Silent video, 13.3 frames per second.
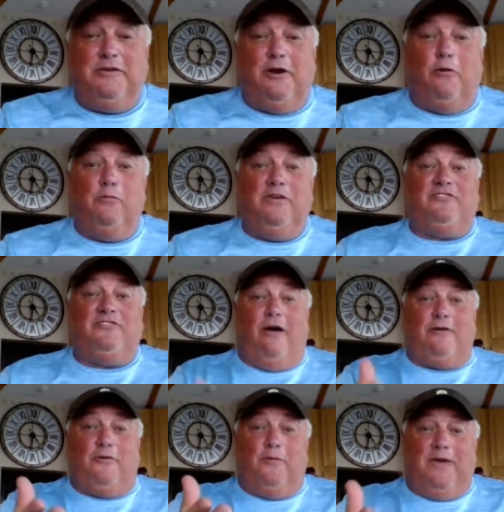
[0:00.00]
know, we saw
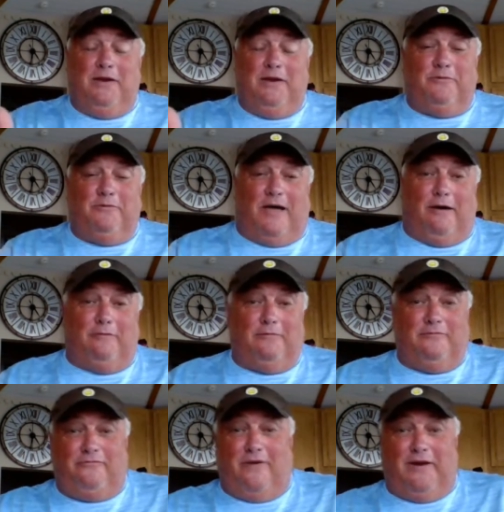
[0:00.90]
Queen
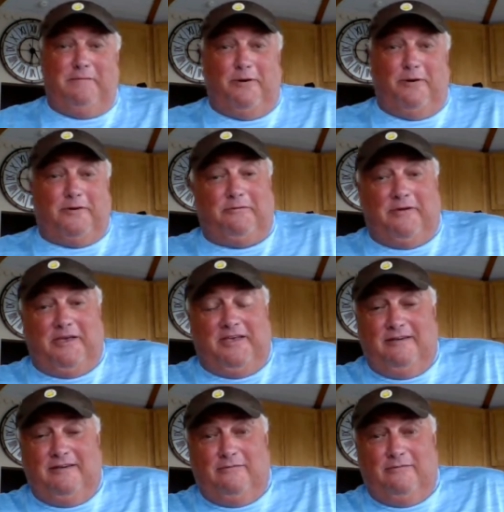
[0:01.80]
without Freddie
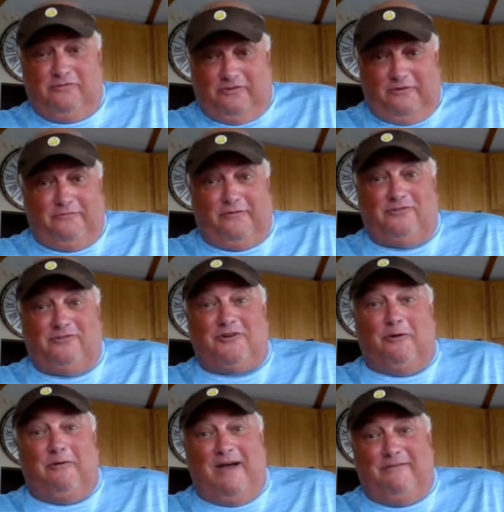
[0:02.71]
Mercury. It was your first
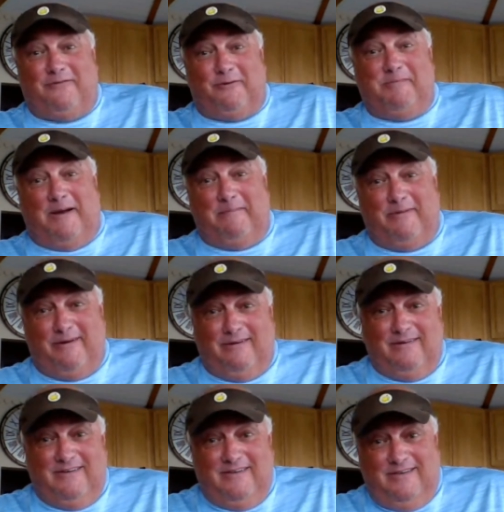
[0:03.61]
show ever,
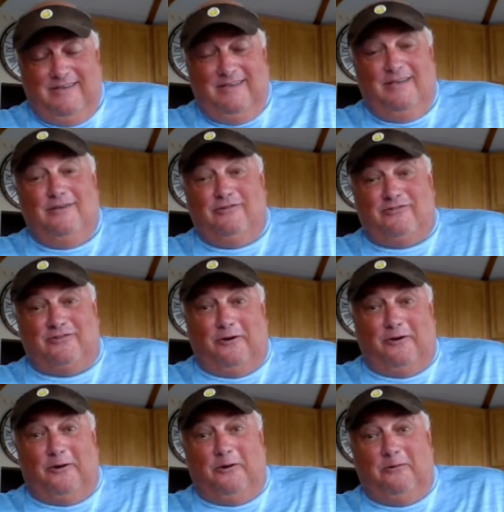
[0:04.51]
remember?
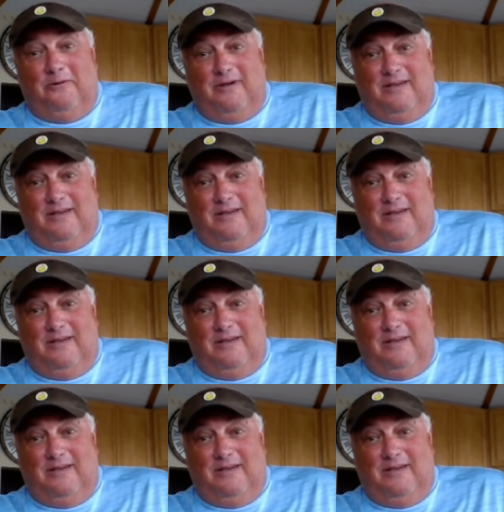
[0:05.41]
So I